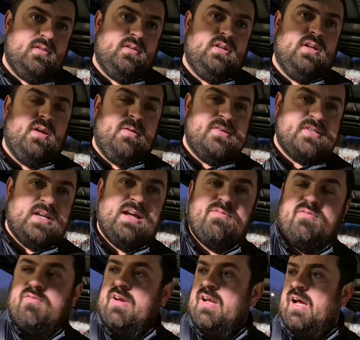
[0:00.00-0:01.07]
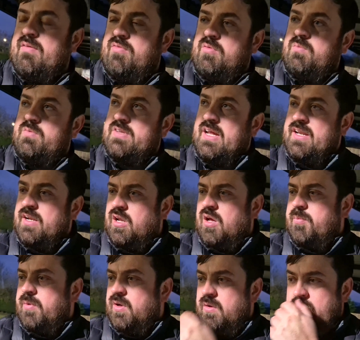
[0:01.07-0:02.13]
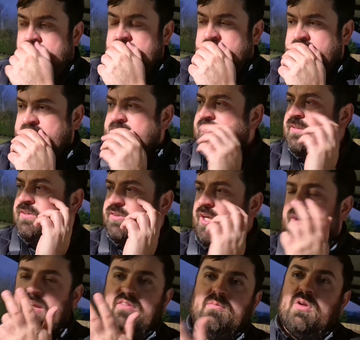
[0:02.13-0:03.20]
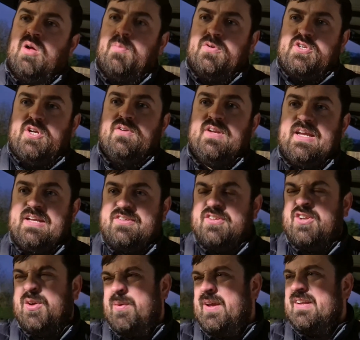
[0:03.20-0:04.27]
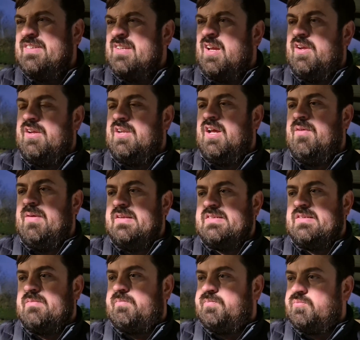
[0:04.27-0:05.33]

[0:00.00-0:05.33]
He said I haven't said a lot, but don't give him an opportunity to do it. So he's